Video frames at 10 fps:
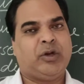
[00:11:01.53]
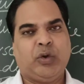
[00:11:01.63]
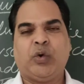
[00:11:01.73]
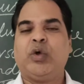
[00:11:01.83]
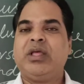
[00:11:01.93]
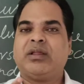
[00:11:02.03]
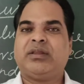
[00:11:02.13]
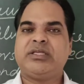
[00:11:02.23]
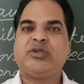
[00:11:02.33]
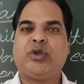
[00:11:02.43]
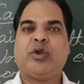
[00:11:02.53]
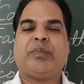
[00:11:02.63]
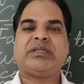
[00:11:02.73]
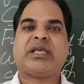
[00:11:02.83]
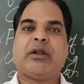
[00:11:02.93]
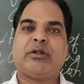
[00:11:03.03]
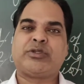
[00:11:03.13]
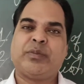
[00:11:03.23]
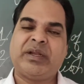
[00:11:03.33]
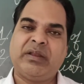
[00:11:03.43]
no, this Europeans can
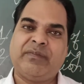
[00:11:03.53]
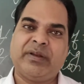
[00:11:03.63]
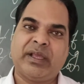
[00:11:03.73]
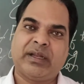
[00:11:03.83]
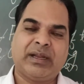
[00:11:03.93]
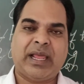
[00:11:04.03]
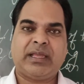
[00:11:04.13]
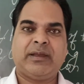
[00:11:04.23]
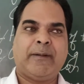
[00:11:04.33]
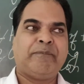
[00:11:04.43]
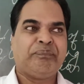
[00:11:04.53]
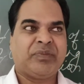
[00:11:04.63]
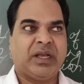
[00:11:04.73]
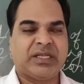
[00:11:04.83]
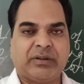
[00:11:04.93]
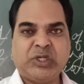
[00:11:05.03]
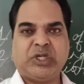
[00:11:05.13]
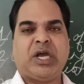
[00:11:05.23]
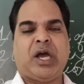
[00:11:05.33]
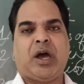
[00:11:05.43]
also be defeated. Like
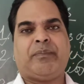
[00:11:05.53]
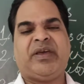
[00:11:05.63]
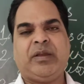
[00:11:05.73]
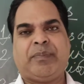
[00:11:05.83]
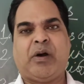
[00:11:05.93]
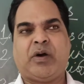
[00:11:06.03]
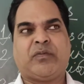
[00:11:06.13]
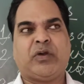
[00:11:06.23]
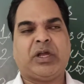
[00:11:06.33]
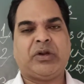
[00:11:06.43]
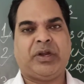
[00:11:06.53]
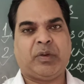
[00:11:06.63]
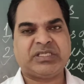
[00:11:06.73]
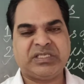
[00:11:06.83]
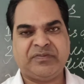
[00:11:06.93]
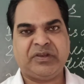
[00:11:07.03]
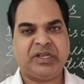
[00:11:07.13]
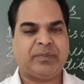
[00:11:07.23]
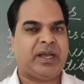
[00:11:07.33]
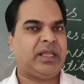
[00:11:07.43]
Russia, a very powerful country, was
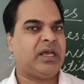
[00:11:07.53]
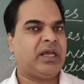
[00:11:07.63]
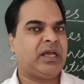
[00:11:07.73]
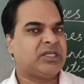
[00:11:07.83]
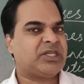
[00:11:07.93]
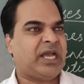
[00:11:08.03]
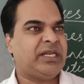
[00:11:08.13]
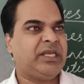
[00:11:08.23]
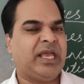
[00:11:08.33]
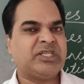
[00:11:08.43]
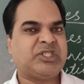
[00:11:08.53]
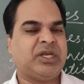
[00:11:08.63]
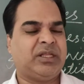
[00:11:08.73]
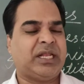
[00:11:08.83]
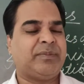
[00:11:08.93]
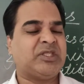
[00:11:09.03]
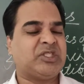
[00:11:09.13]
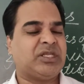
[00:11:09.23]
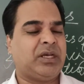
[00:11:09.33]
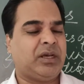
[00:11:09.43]
defeated by a tiny Asia, that
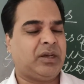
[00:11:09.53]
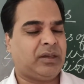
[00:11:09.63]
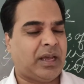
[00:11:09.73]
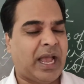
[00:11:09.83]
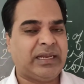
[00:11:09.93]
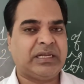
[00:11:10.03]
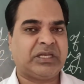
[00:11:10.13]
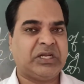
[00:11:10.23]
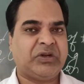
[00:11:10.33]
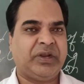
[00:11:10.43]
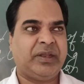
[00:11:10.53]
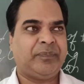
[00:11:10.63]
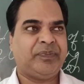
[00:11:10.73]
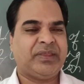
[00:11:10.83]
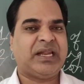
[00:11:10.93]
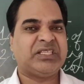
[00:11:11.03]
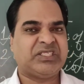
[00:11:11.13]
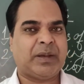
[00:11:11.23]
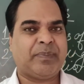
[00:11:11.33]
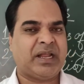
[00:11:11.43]
means island country, that is
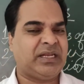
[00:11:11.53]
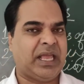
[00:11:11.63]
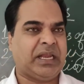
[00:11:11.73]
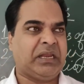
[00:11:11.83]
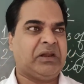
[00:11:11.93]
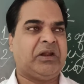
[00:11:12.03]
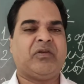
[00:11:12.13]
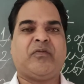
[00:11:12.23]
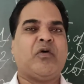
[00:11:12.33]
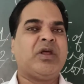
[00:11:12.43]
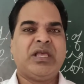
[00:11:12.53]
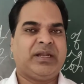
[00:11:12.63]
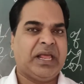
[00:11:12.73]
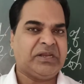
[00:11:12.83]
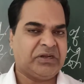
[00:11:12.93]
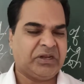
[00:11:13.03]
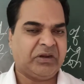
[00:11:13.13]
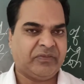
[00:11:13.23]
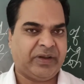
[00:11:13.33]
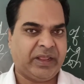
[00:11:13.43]
Japan in 1904,
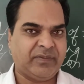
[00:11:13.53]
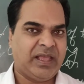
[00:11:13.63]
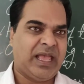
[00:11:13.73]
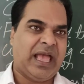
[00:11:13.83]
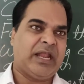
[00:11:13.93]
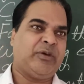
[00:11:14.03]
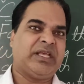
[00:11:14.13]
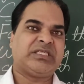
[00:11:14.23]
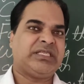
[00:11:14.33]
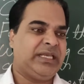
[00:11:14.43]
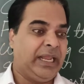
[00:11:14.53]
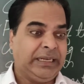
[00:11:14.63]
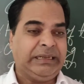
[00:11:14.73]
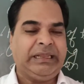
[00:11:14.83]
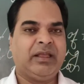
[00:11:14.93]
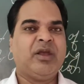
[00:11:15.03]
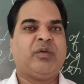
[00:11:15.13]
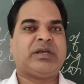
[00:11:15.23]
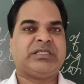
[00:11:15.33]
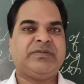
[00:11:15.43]
1905. And you can see Italy
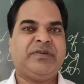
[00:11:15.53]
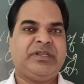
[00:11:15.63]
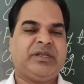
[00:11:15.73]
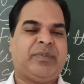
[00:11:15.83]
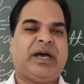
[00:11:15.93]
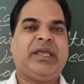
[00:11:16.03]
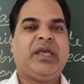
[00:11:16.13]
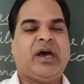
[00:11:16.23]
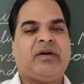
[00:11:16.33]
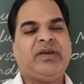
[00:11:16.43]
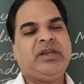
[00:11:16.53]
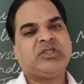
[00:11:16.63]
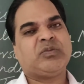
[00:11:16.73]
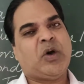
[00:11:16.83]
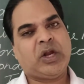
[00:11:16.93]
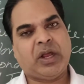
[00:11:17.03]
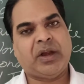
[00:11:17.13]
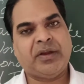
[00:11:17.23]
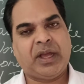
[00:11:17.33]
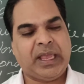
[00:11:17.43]
was defeated by a very small
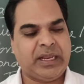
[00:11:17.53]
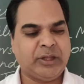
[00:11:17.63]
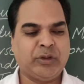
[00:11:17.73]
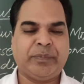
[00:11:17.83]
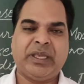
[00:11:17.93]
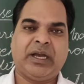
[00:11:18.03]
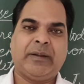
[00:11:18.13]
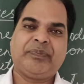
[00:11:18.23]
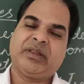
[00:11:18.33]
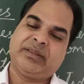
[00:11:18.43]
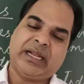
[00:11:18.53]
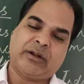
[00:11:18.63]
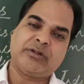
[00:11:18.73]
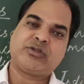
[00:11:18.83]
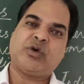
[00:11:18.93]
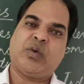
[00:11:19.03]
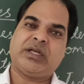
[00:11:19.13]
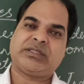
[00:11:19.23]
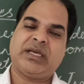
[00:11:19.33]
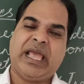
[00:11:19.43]
country, again Ethiopia. That also
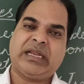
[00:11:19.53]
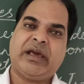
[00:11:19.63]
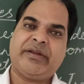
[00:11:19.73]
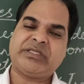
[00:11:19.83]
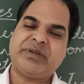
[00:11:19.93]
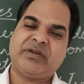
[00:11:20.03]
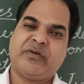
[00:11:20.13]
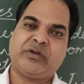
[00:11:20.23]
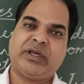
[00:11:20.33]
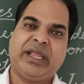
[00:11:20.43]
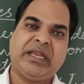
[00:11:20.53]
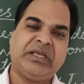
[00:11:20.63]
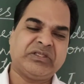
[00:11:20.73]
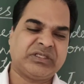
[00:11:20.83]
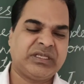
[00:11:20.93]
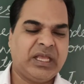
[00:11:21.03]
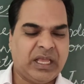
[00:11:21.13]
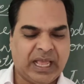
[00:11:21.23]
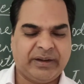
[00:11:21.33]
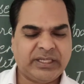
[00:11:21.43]
was encouragement for the Indians
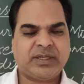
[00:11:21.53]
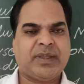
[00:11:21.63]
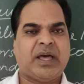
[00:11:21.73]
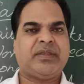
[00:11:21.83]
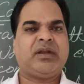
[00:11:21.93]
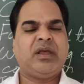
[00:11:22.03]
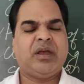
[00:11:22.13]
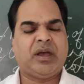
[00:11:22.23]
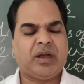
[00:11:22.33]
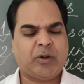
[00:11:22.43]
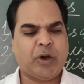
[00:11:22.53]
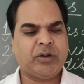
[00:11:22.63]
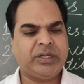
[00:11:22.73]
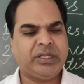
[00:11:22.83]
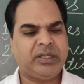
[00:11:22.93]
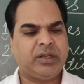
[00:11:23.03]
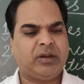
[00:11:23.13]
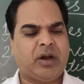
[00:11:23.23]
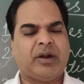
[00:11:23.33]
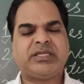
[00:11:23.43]
and rest of the other
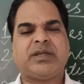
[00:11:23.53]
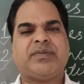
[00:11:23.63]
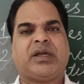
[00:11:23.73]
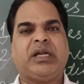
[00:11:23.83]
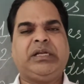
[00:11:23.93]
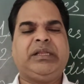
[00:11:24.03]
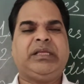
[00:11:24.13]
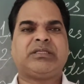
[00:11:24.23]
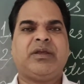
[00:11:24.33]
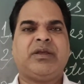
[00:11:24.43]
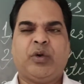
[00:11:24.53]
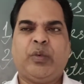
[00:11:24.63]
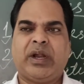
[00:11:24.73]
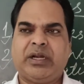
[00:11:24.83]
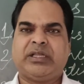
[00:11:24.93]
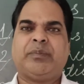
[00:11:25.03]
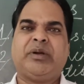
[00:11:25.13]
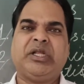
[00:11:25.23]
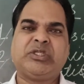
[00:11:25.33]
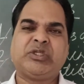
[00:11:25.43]
rest of the countries who were under the
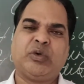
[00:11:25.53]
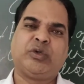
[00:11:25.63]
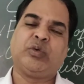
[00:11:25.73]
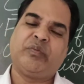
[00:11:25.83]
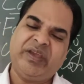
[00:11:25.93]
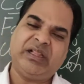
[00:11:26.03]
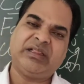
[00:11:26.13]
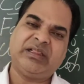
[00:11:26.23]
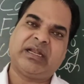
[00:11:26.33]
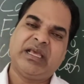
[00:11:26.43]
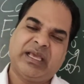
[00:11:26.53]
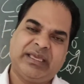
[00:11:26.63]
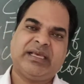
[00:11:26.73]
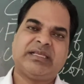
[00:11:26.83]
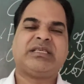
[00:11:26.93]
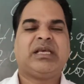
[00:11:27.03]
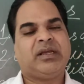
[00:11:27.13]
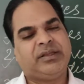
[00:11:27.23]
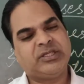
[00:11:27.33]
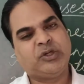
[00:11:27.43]
British rule to feel that yes,
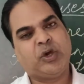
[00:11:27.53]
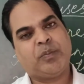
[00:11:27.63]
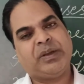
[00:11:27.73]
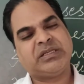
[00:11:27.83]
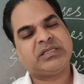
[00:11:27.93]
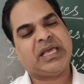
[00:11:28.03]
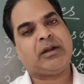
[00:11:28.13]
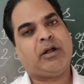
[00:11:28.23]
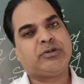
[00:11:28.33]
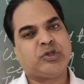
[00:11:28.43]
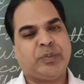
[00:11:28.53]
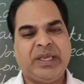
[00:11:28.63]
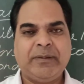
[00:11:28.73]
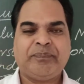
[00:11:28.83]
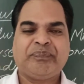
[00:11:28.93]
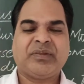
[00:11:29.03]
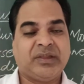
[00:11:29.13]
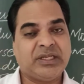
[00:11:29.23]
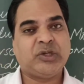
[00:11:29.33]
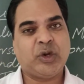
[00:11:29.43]
these Europeans can also be
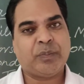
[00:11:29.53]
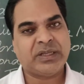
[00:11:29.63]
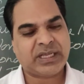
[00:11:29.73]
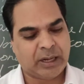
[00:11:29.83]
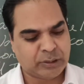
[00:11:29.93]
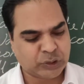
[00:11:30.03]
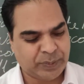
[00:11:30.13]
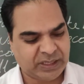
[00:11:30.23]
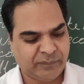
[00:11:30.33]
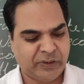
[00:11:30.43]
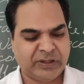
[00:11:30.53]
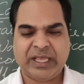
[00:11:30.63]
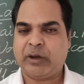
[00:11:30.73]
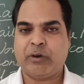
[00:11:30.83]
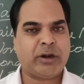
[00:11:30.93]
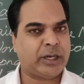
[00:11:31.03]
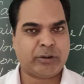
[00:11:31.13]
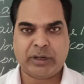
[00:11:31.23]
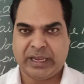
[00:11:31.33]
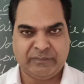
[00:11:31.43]
defeated. They are not at
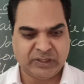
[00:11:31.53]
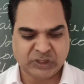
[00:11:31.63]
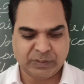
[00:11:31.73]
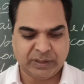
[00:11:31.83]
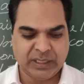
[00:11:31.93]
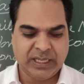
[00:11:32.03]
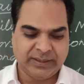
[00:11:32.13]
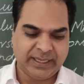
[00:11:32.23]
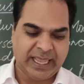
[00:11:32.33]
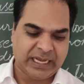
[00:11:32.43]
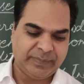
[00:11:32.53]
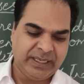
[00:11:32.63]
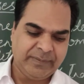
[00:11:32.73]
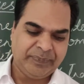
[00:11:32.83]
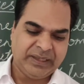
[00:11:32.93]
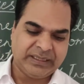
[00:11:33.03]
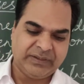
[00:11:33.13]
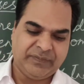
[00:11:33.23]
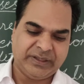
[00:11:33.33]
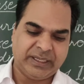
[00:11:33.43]
all invincible. They can be
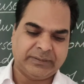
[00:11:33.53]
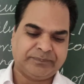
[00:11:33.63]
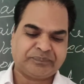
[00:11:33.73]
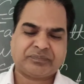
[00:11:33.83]
defeated.